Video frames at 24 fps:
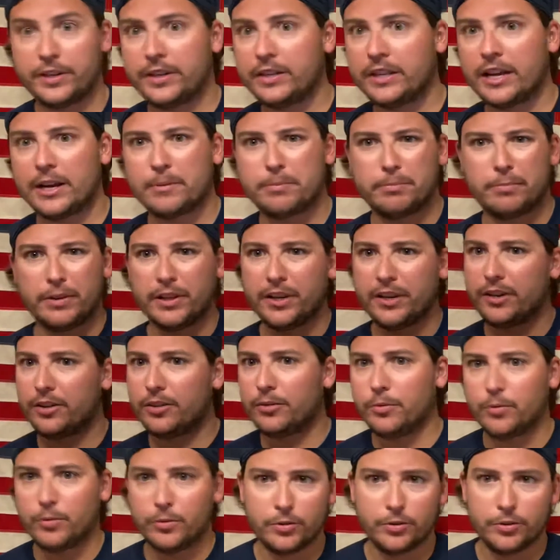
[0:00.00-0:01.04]
like player
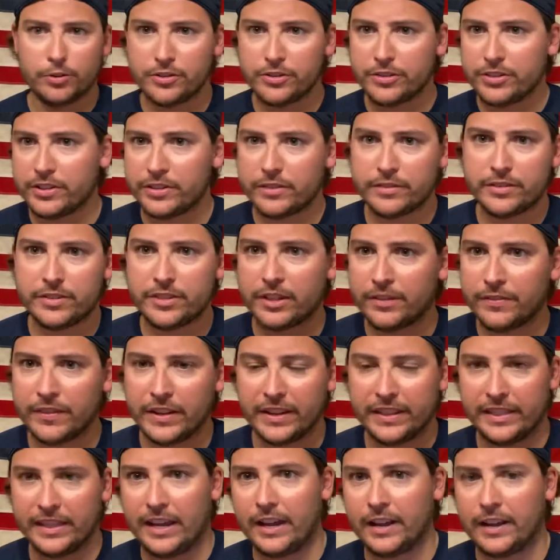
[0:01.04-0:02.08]
awards and stuff
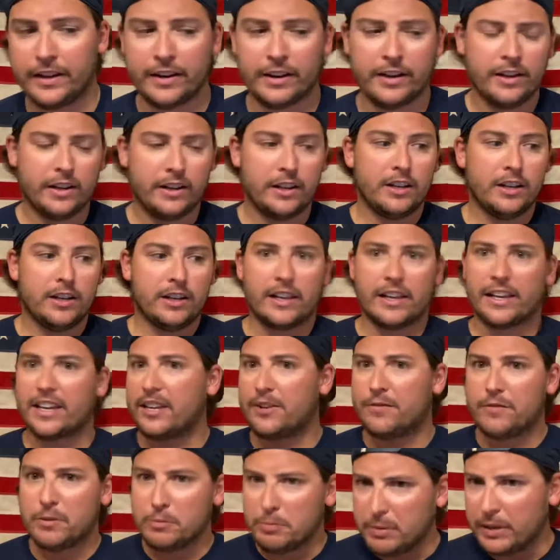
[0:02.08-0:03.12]
like that, like
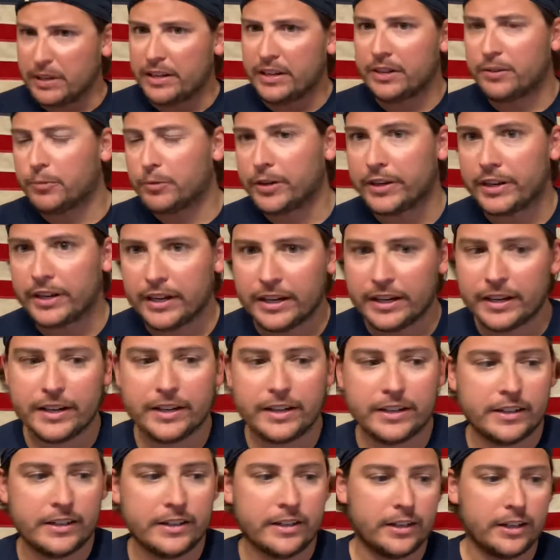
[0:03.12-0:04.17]
MVP and whatnot.
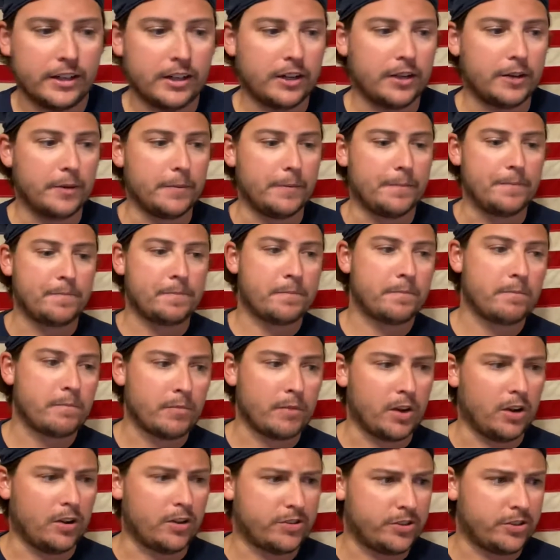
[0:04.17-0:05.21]

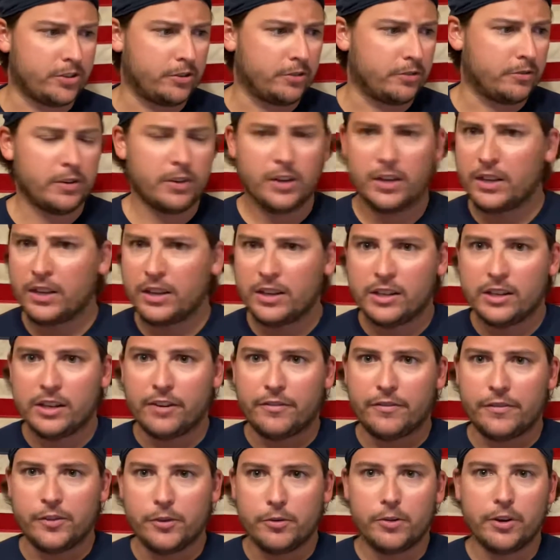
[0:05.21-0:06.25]
Also a
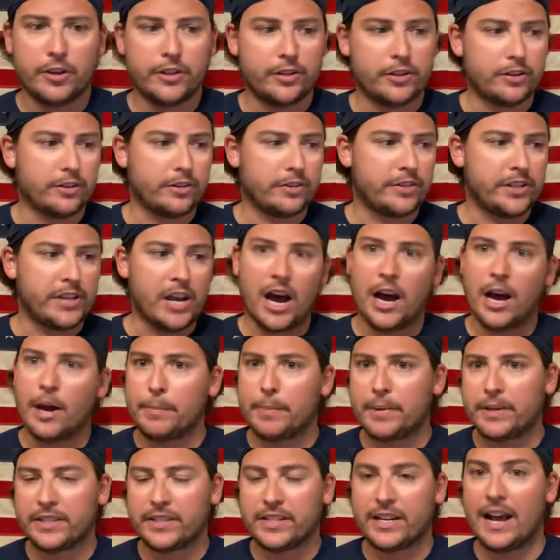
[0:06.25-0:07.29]
few other
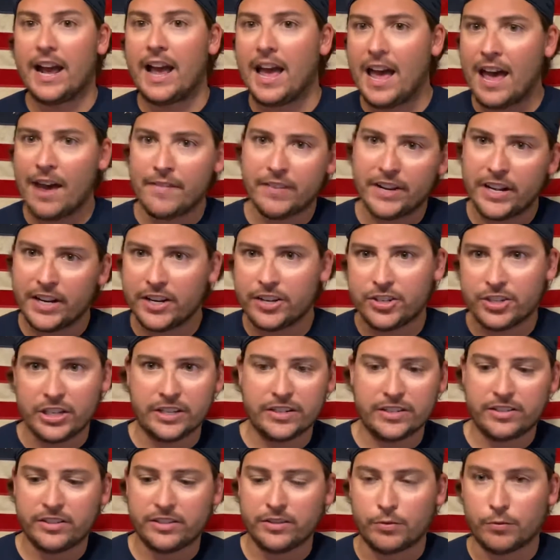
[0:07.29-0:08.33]
topics that I haven't had a
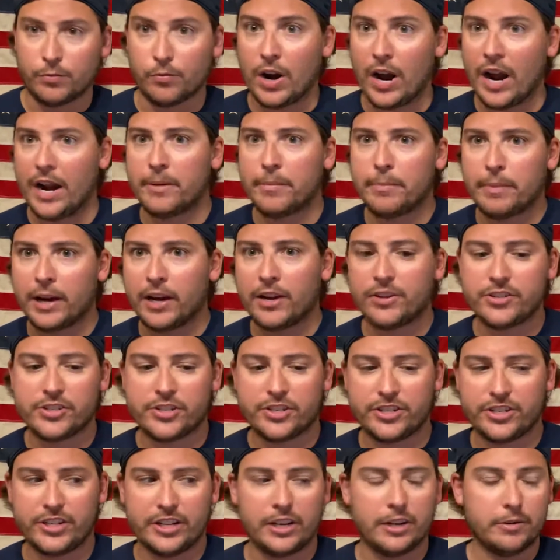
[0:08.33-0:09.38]
chance to write about
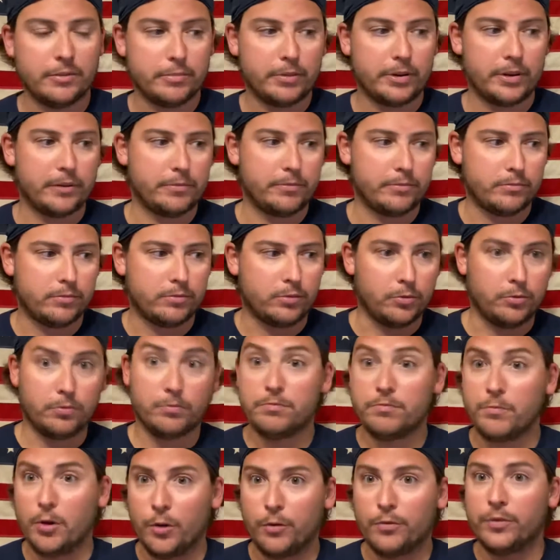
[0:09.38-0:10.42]
just yet, but we'll
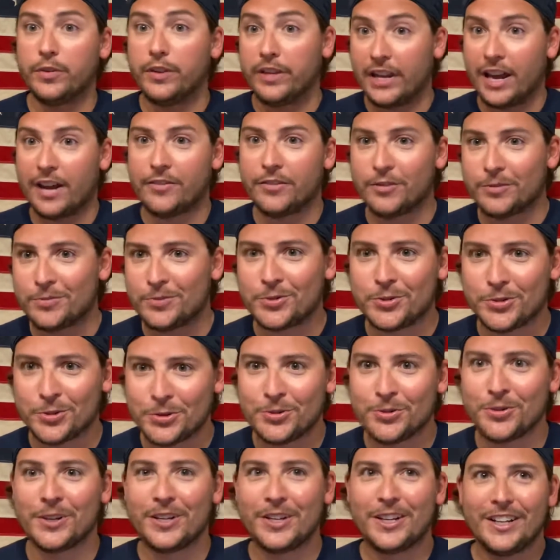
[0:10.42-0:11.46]
hopefully have up
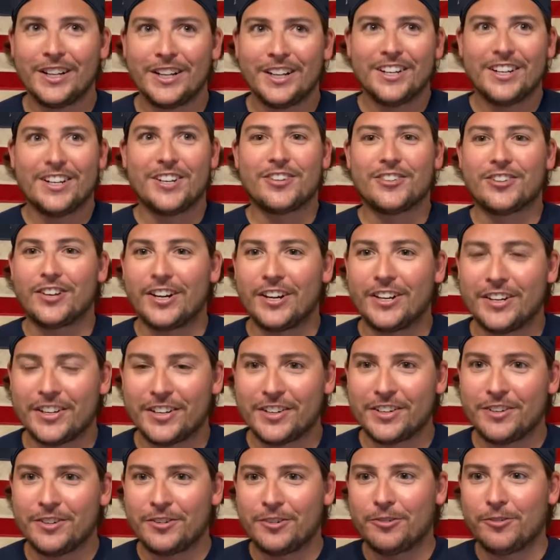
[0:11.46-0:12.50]
soon. Trying to
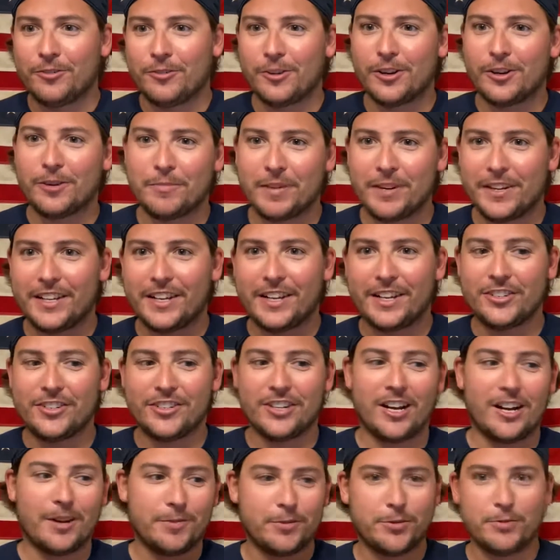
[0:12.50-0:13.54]
work my day
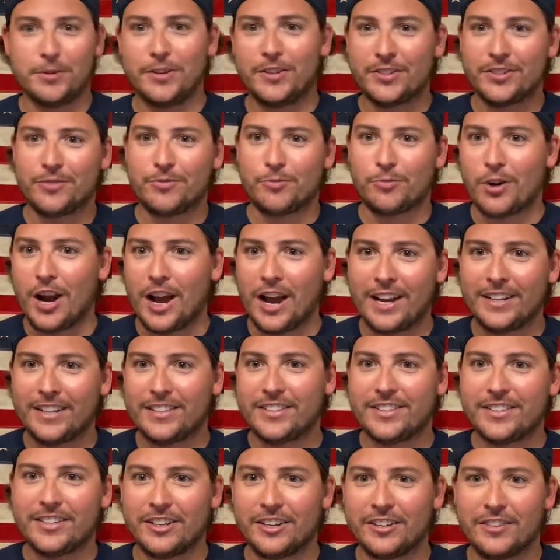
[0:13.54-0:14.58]
job as well as write and
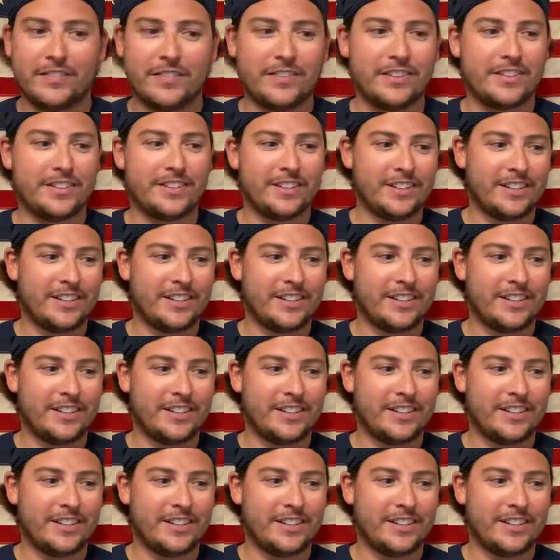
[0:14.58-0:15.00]
stuff. It